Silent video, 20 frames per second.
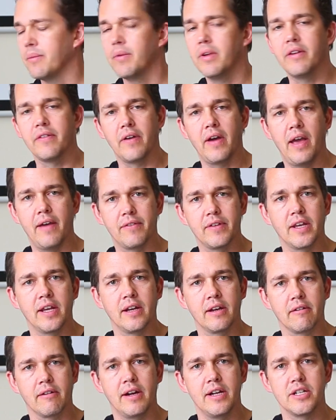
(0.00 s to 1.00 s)
If I have to
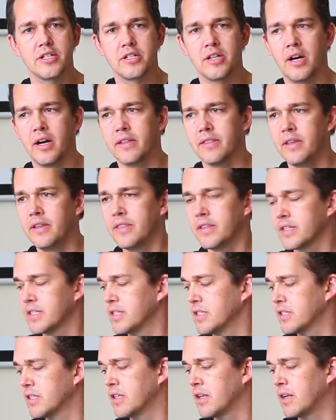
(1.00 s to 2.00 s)
get a great shot, then this
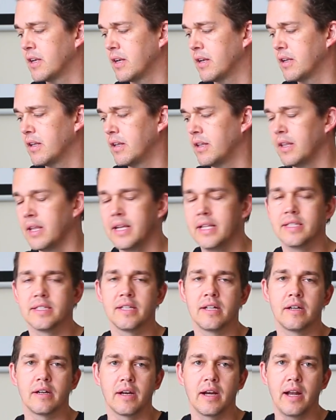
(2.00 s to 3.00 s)
is the lens
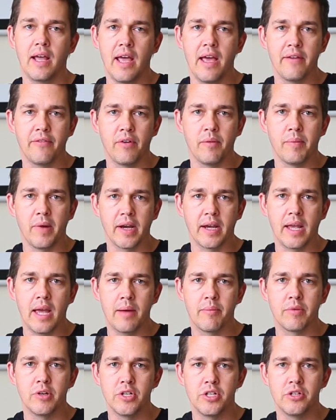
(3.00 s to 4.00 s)
that I'm going to have on my
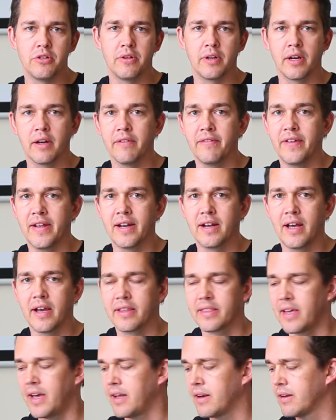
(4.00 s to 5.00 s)
camera during an event
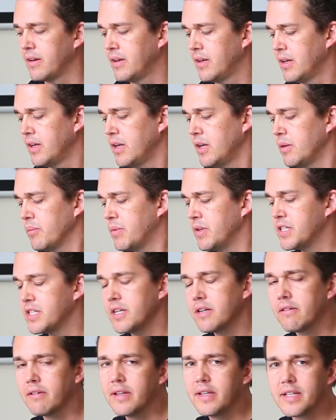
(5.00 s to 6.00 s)
like that. But
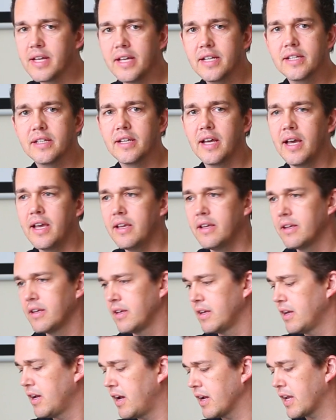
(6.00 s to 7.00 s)
generally, day to day,
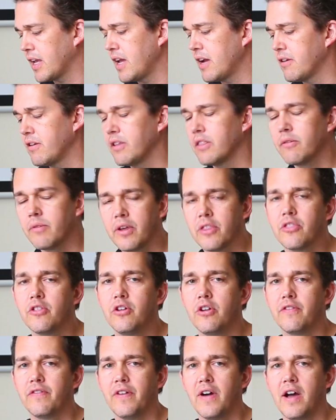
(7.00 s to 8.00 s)
I carry the
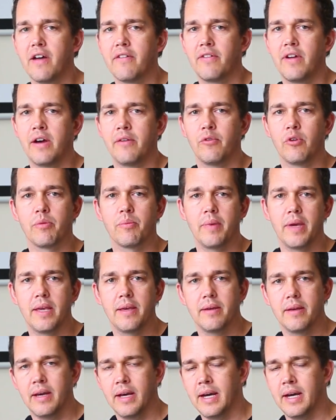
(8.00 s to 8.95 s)
135 round with me.